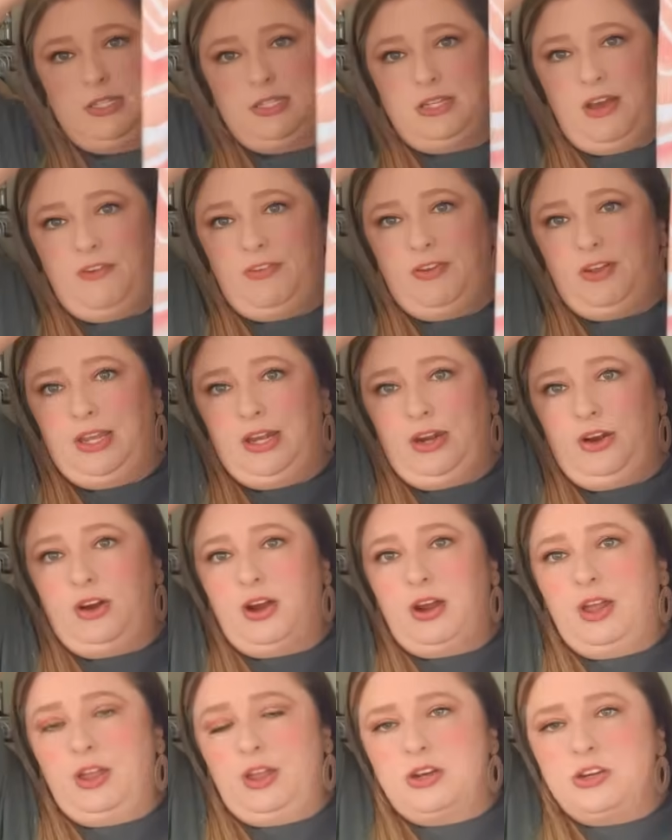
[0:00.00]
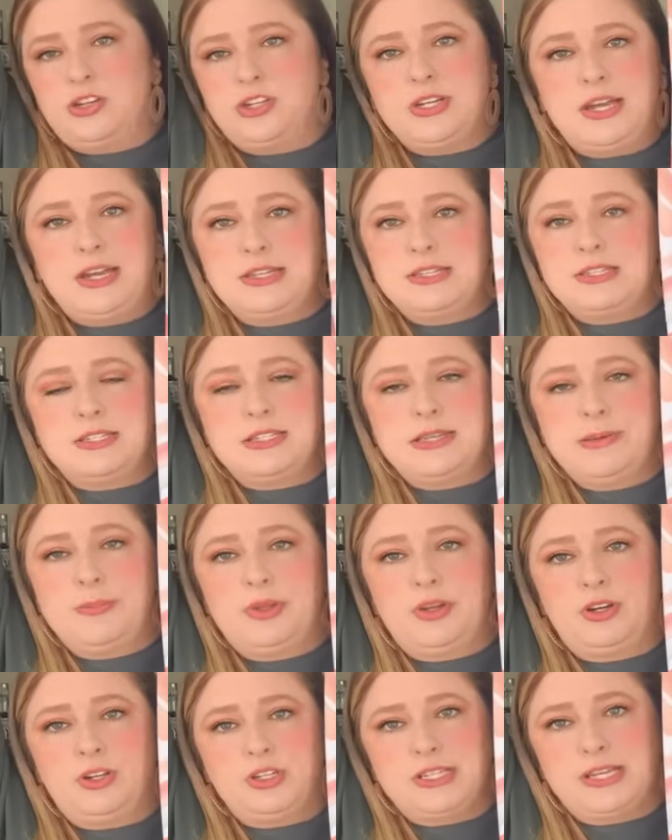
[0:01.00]
definitely her color. She has
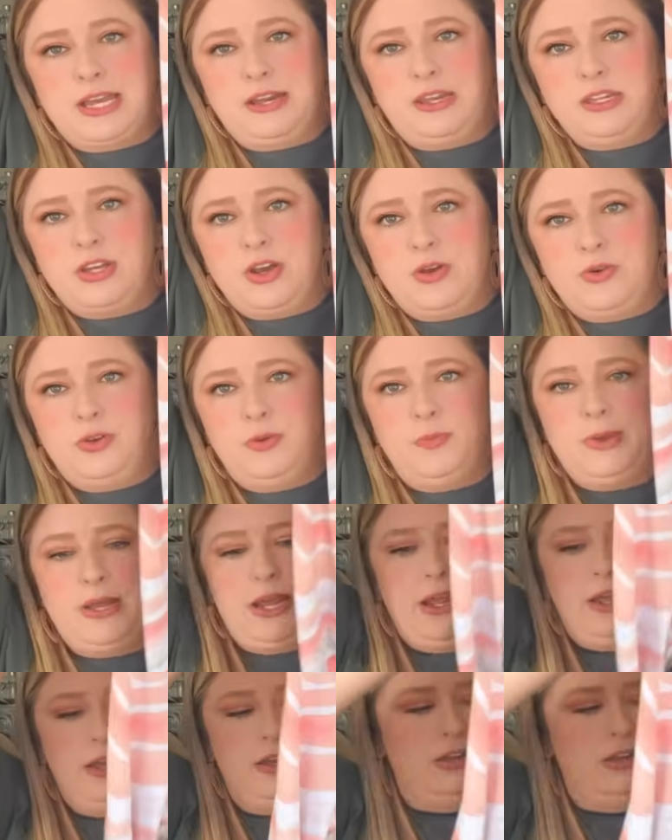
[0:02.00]
similar skin tone to me, and